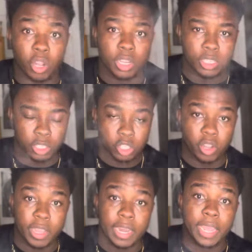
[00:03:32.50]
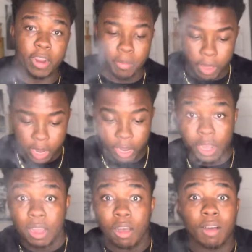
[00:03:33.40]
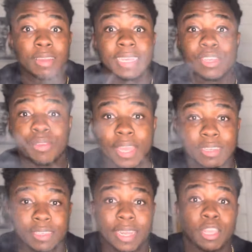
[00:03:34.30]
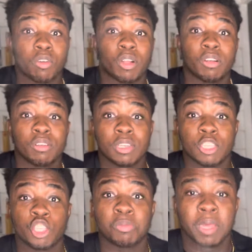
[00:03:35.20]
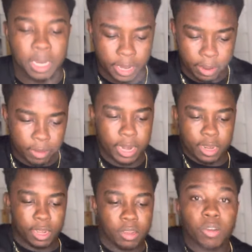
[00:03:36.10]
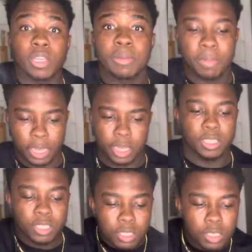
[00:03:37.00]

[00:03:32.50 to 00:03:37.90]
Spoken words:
It should start getting aromatic all in your kitchen. And your girl is smelling that right now. Or your man's.